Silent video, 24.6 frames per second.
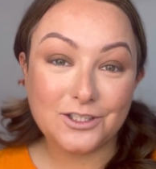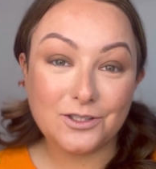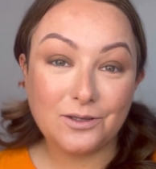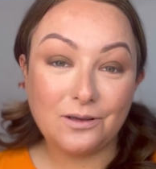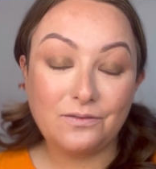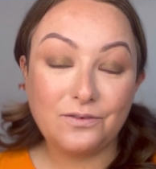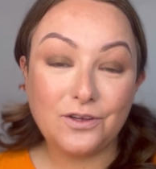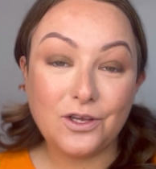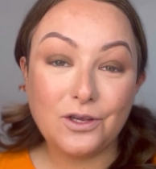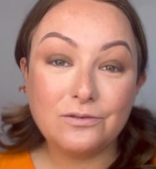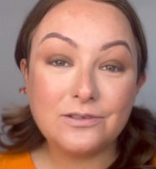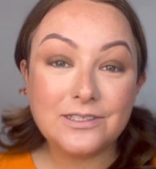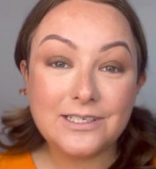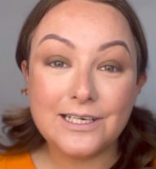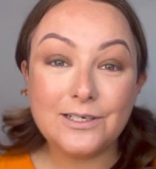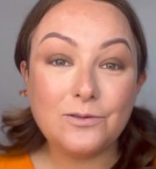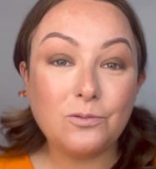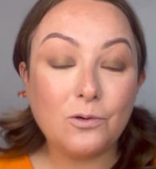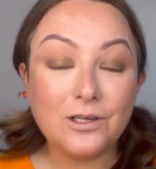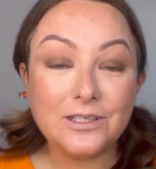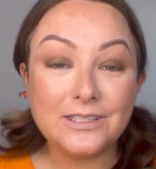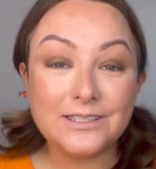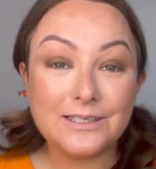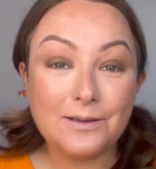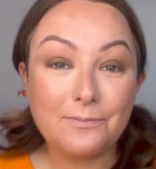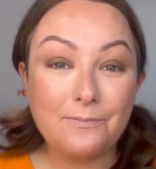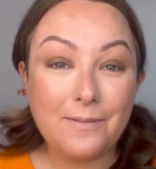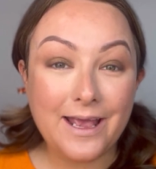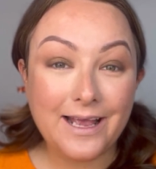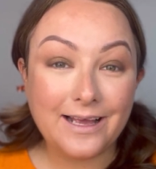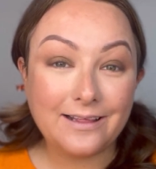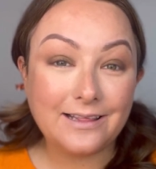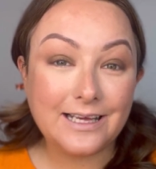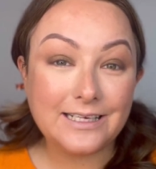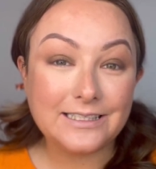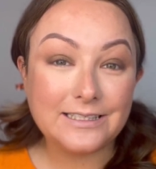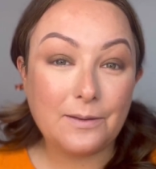So if you did want to
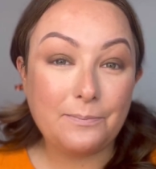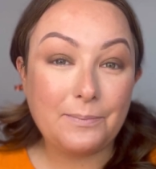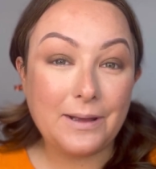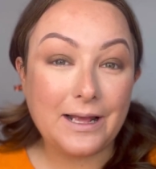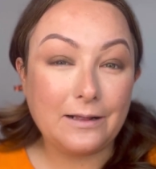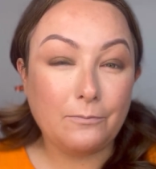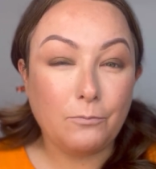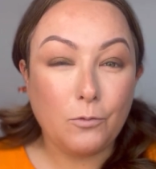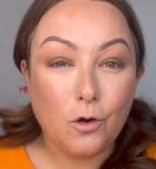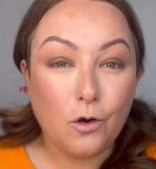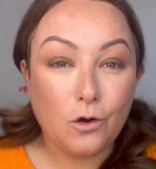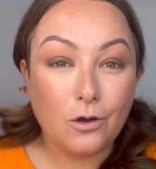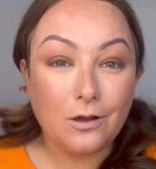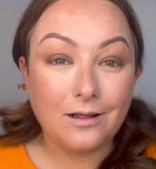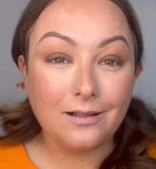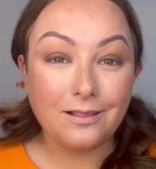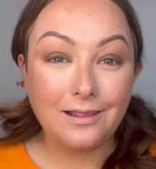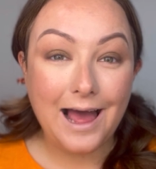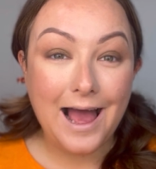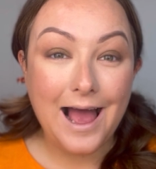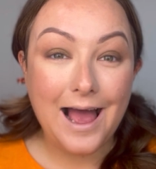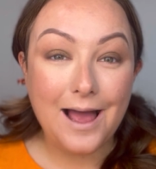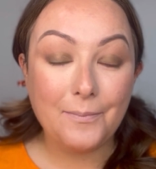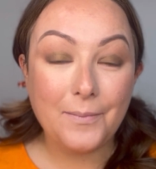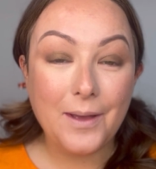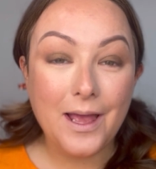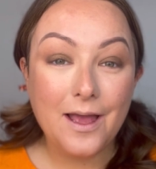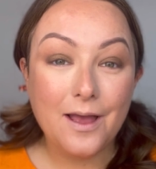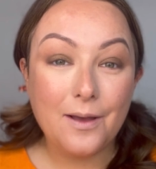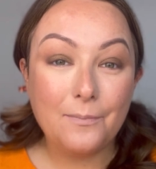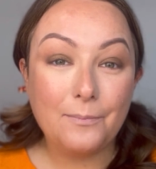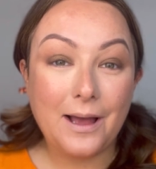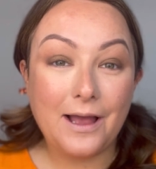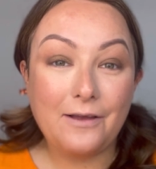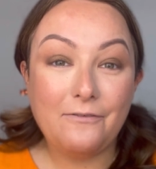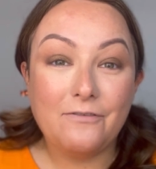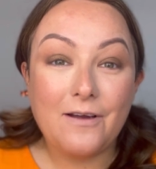make this a bit more glam
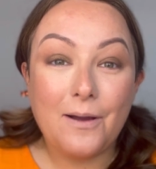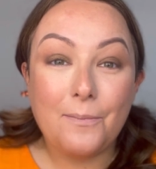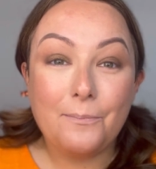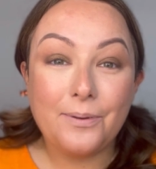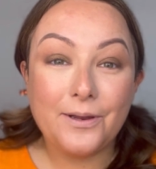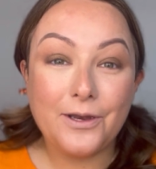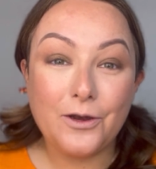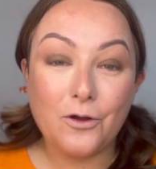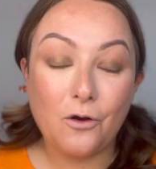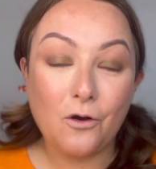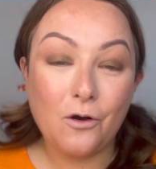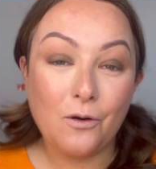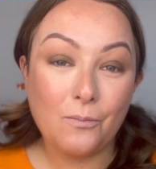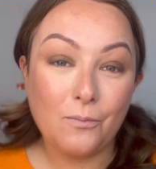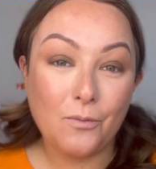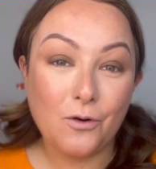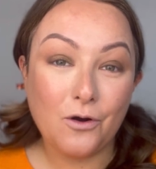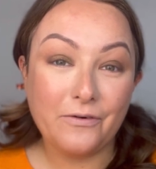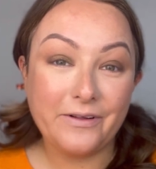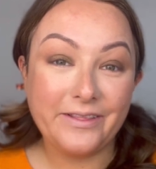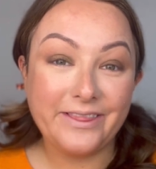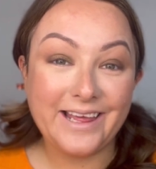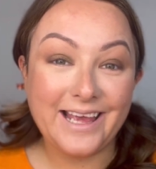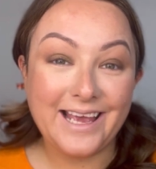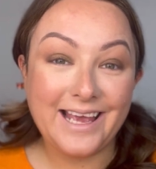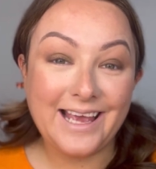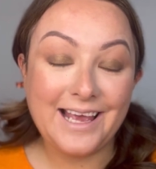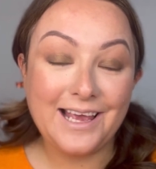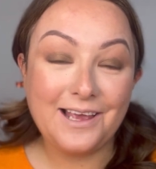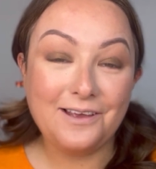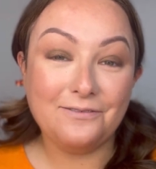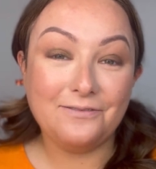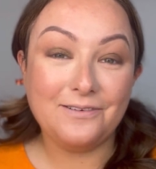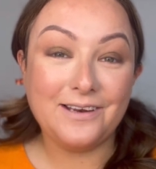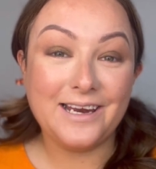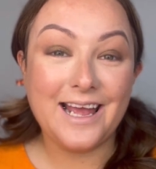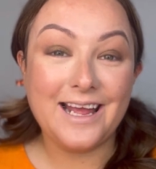by vamping it up more in the
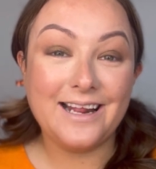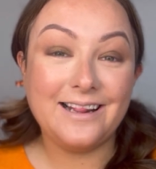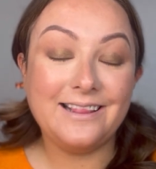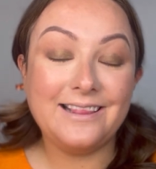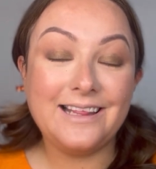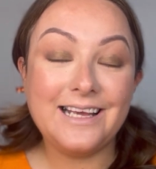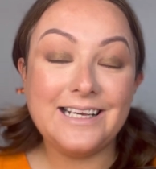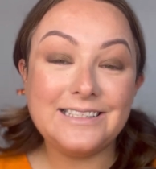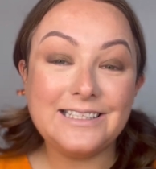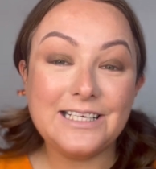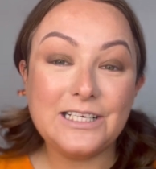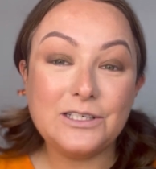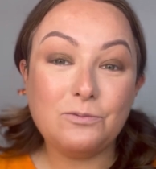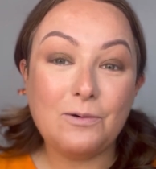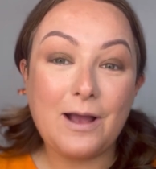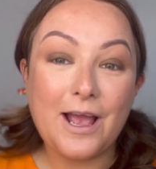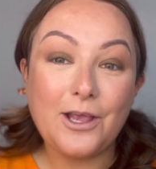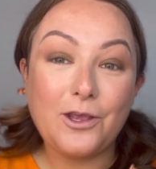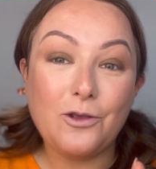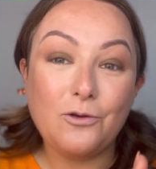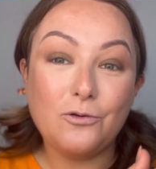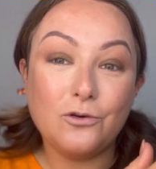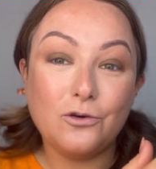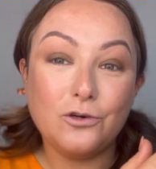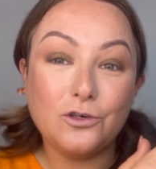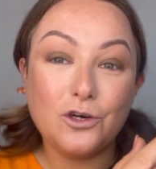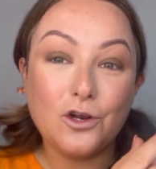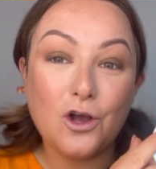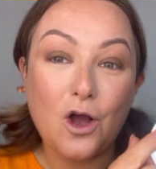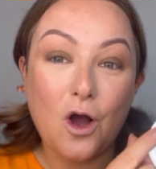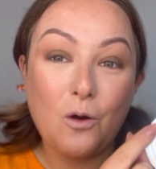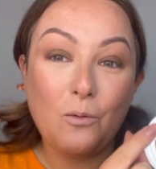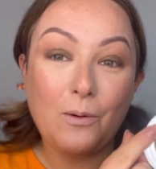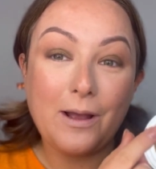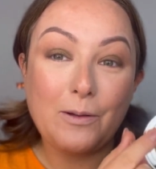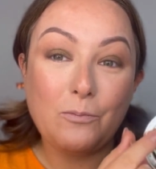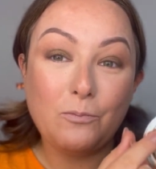evening, this is where you could
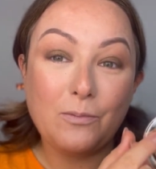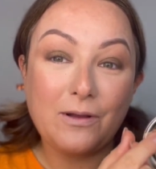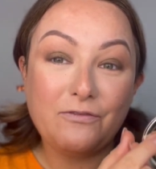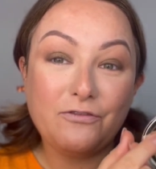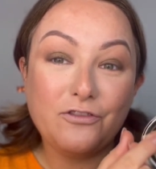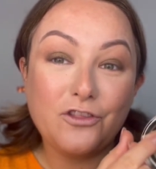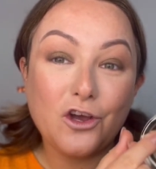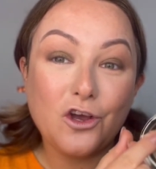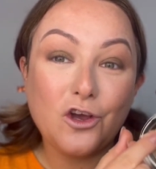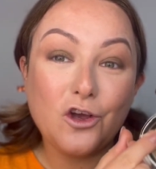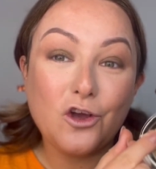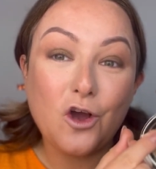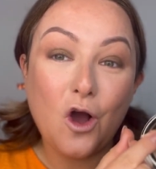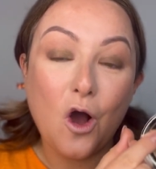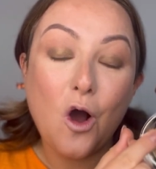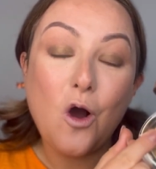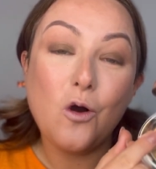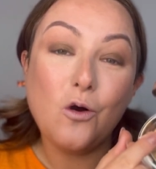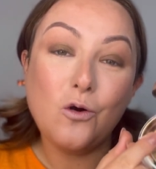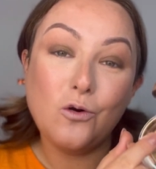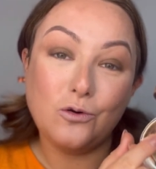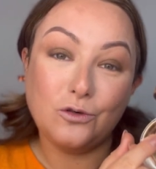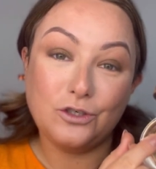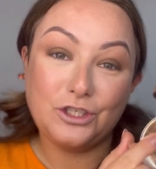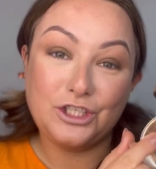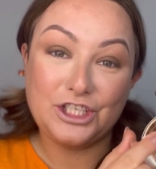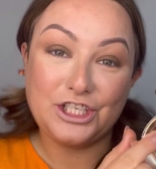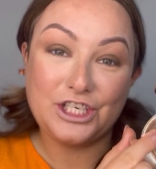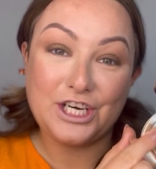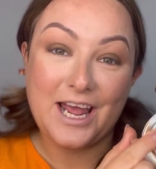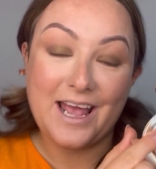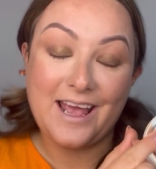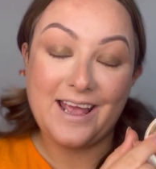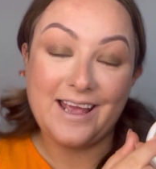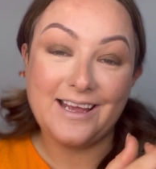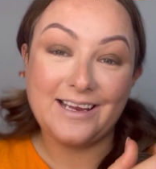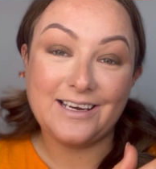go in with the gold
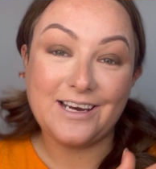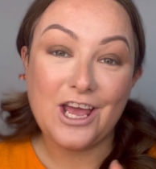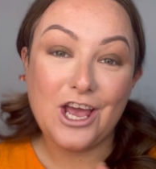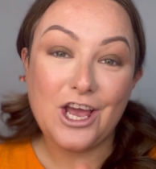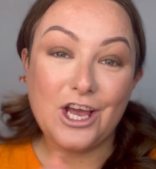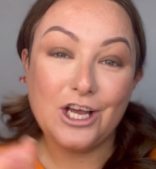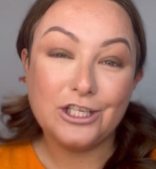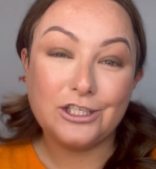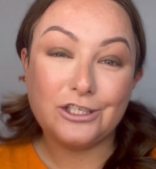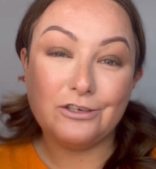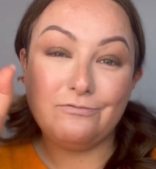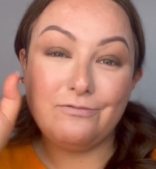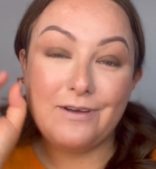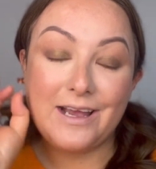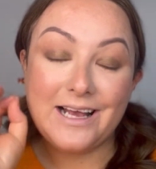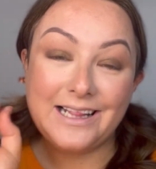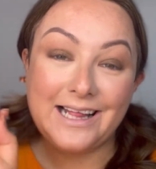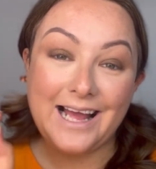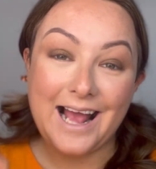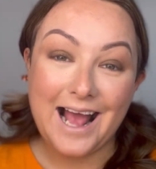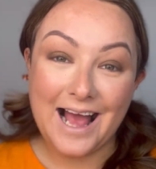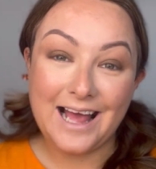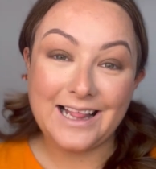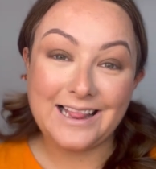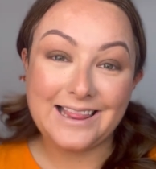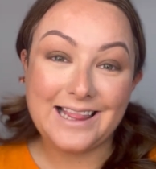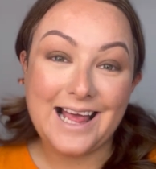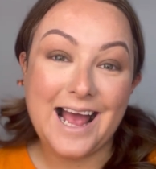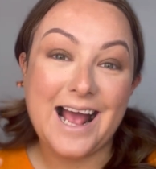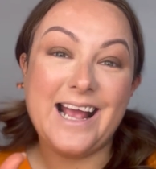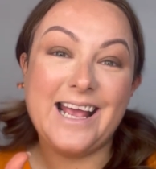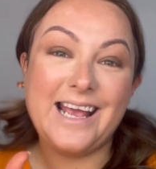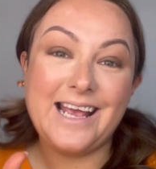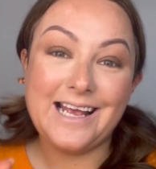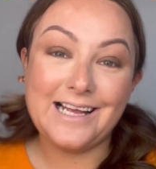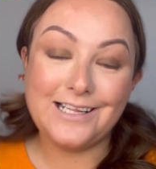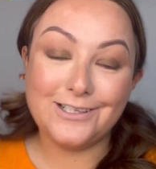shade to really add
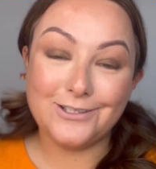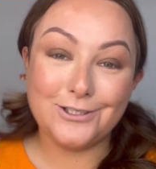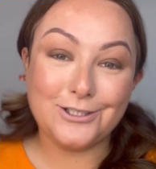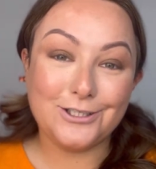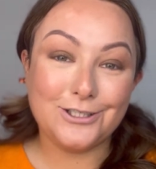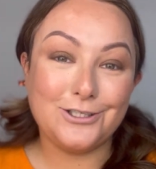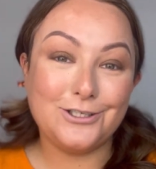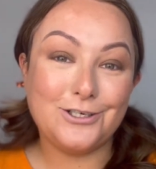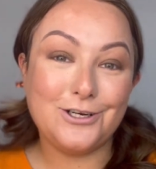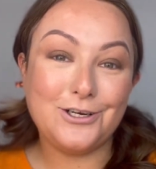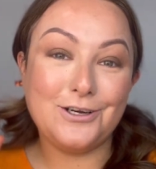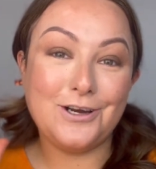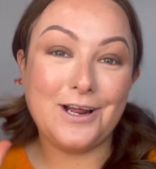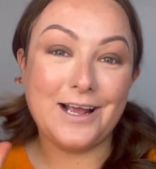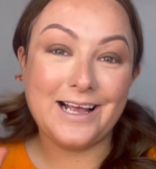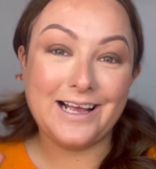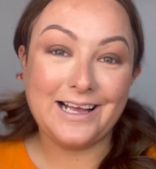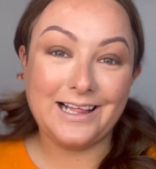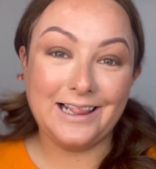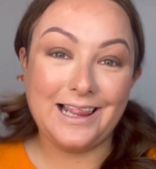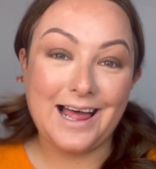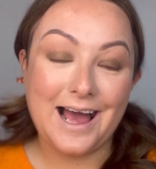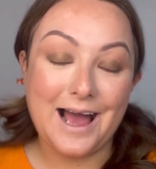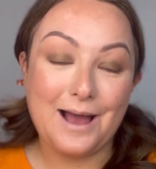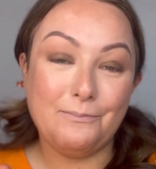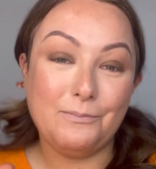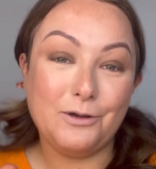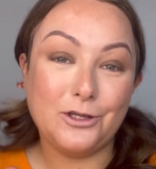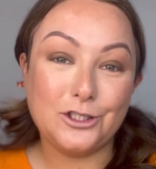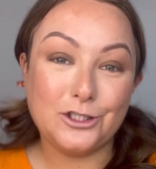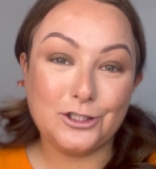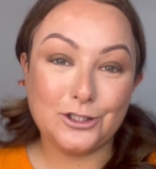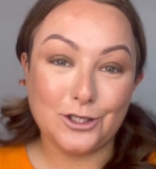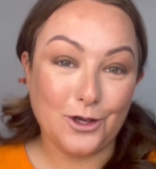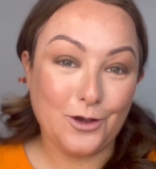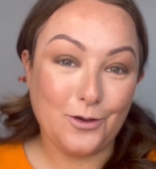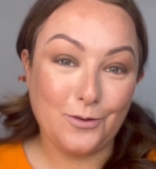that instant glam
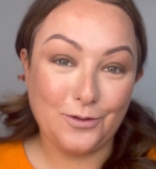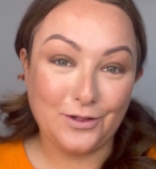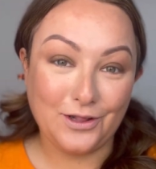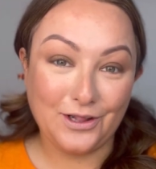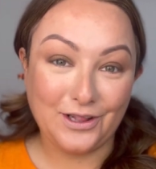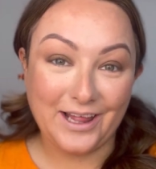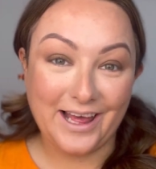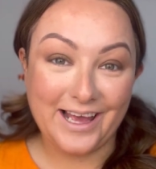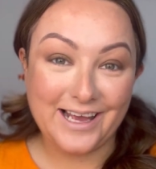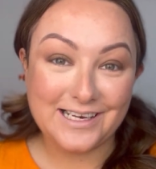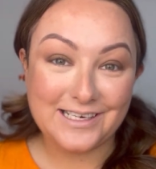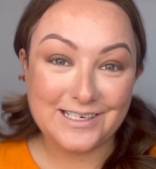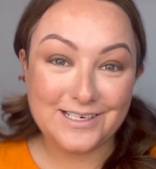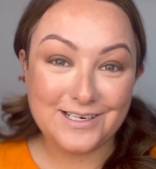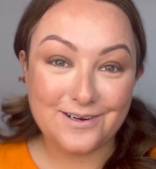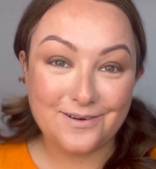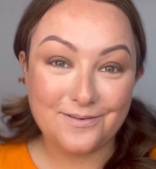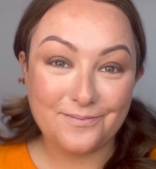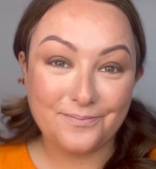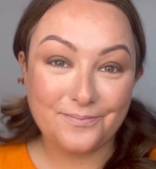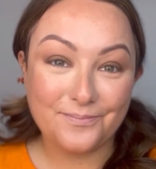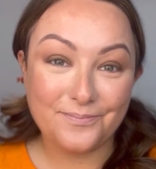to the lid.